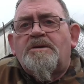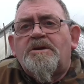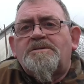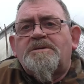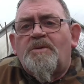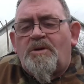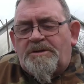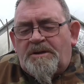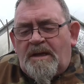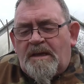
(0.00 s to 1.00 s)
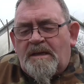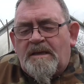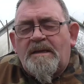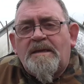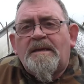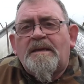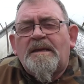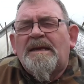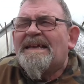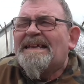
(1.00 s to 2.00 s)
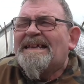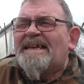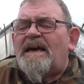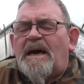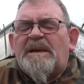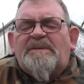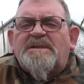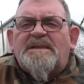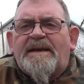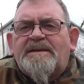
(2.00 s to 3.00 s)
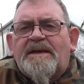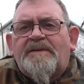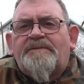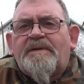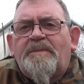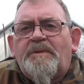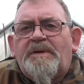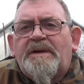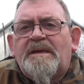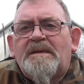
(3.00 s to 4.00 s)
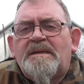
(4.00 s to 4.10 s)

Tuesday morning, I believe it's the 19th of February.